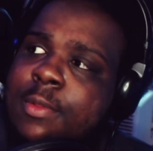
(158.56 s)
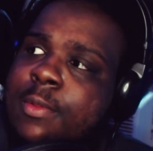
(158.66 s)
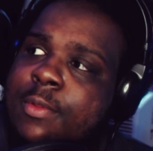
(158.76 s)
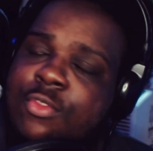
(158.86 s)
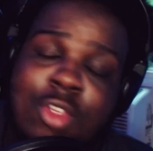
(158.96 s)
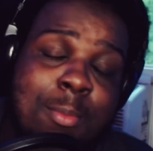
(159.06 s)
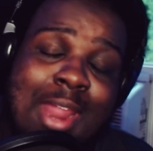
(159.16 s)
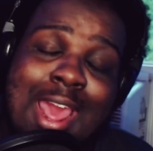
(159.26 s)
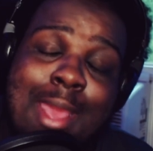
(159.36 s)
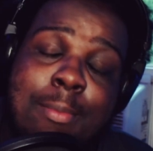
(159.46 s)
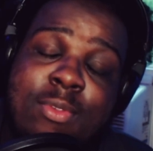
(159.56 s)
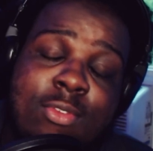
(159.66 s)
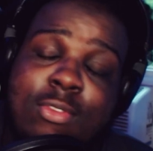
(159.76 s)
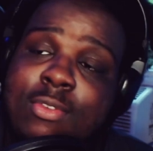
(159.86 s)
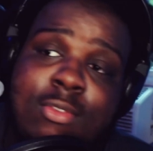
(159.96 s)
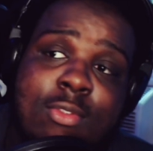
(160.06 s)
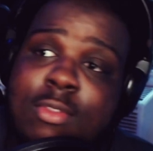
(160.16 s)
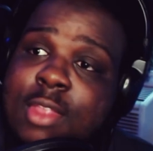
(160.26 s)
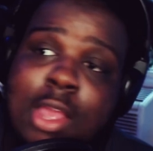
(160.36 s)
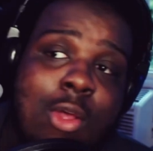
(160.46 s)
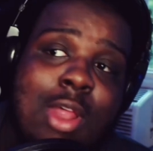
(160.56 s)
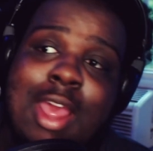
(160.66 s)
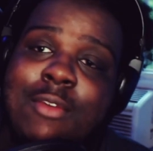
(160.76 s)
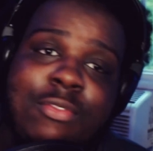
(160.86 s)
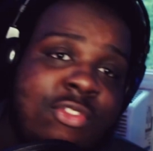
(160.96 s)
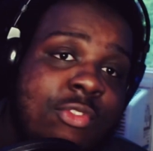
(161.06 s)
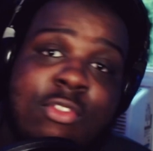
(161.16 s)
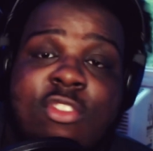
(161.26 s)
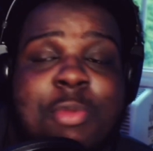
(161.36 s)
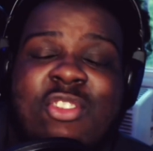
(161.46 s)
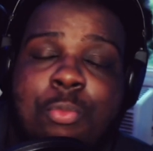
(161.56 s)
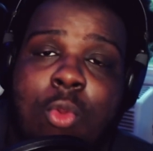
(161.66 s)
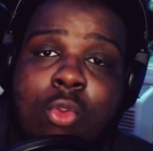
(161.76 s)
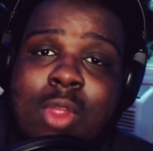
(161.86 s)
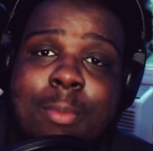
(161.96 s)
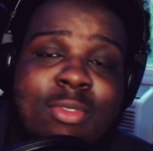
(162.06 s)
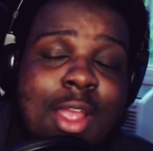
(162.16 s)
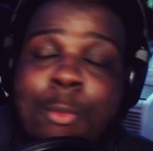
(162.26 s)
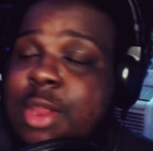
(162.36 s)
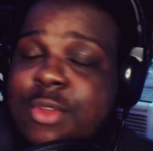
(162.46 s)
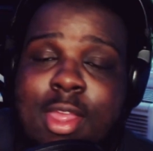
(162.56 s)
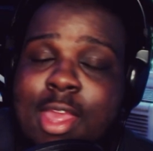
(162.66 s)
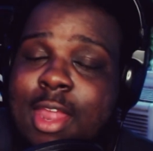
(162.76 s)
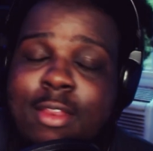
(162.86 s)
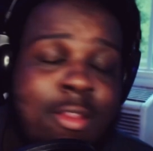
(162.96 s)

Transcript: Streamlabs, they all have special programs where you can get